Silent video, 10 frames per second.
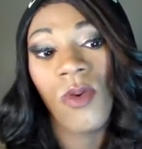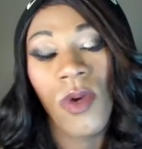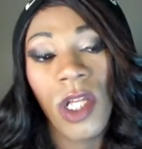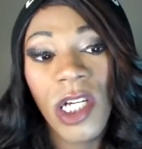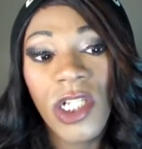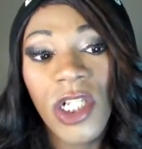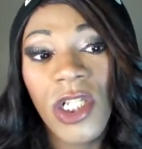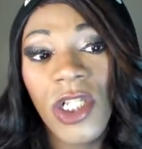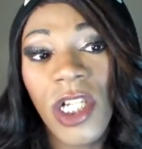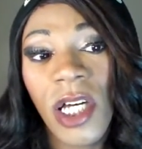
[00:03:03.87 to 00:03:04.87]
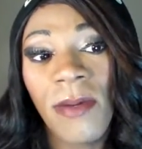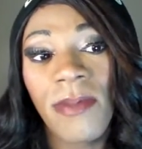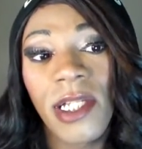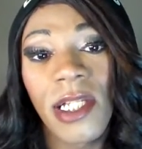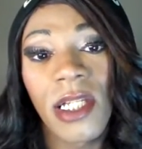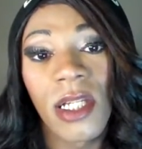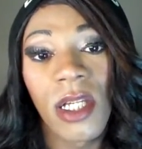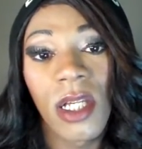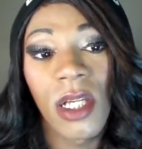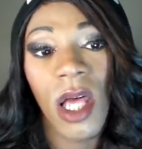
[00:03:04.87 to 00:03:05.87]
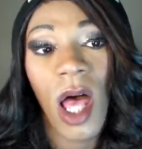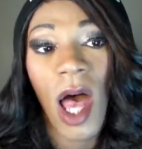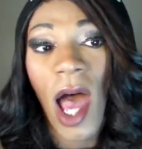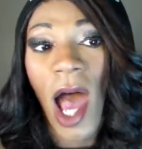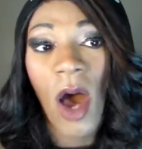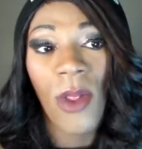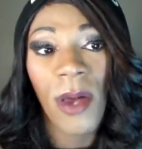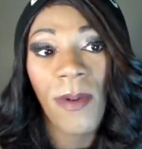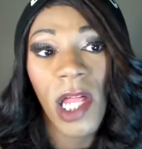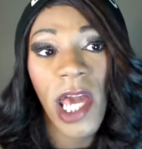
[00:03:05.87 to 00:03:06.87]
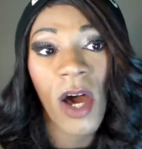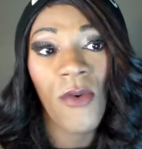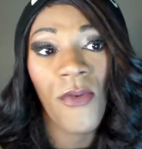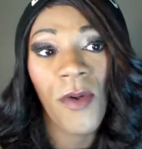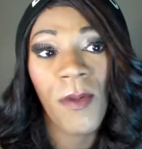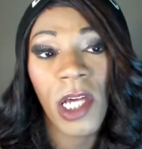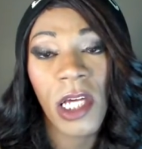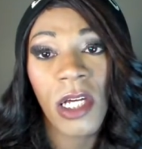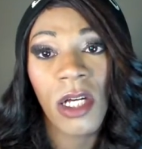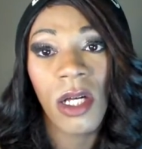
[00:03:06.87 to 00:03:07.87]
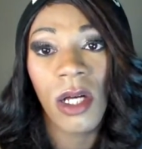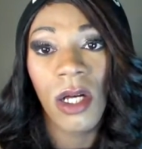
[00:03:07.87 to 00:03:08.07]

Relationships, how they play out for me.